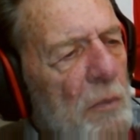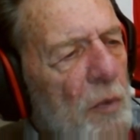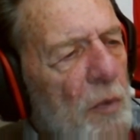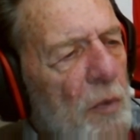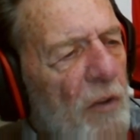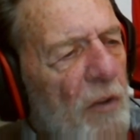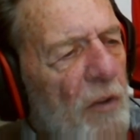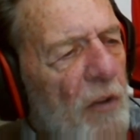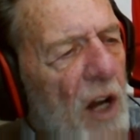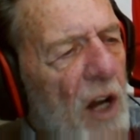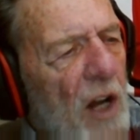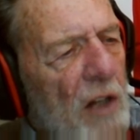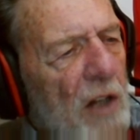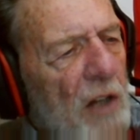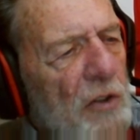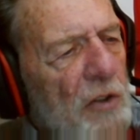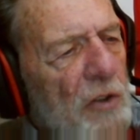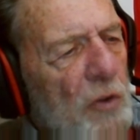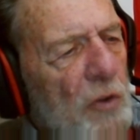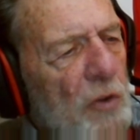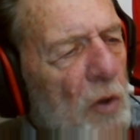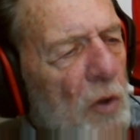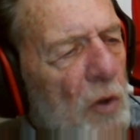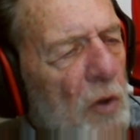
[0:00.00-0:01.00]

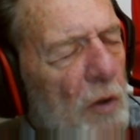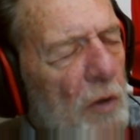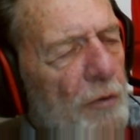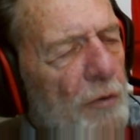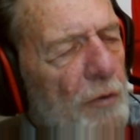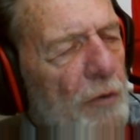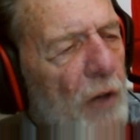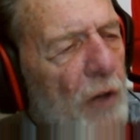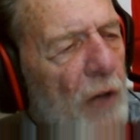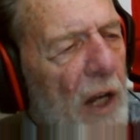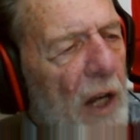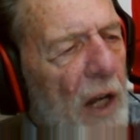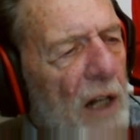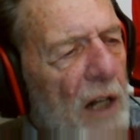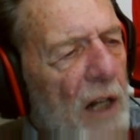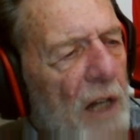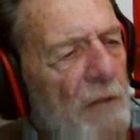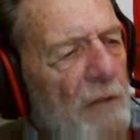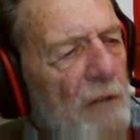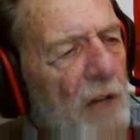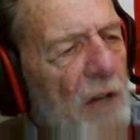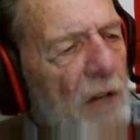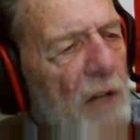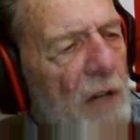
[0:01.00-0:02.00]
provocateur for Anna
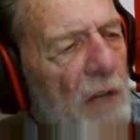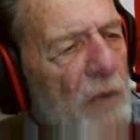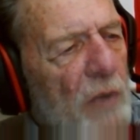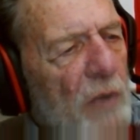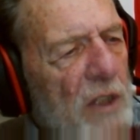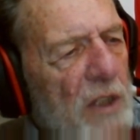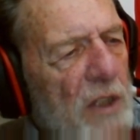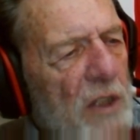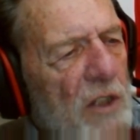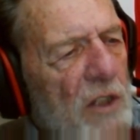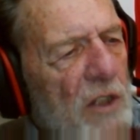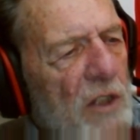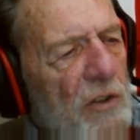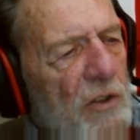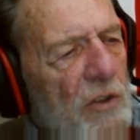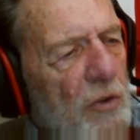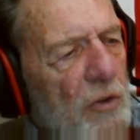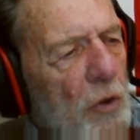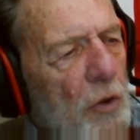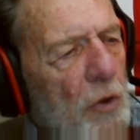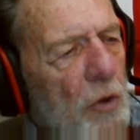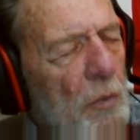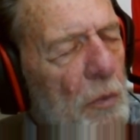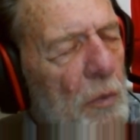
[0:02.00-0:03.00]
von Ritz's
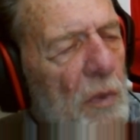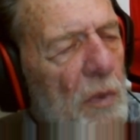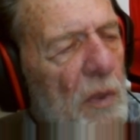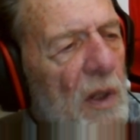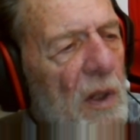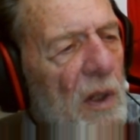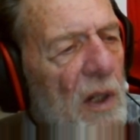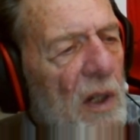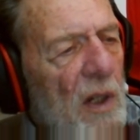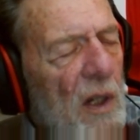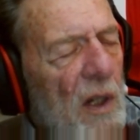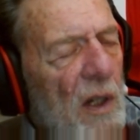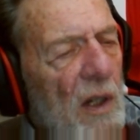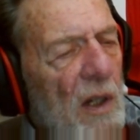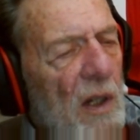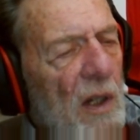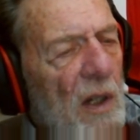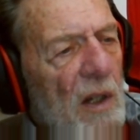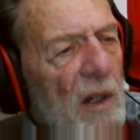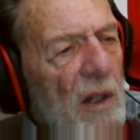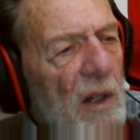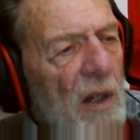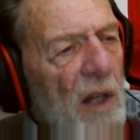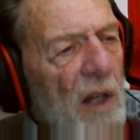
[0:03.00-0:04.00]
group.
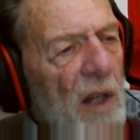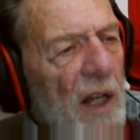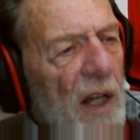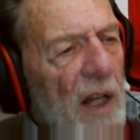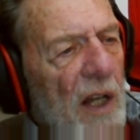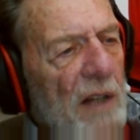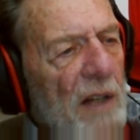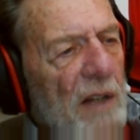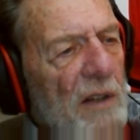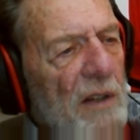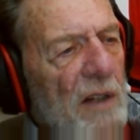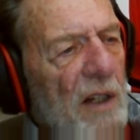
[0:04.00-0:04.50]
And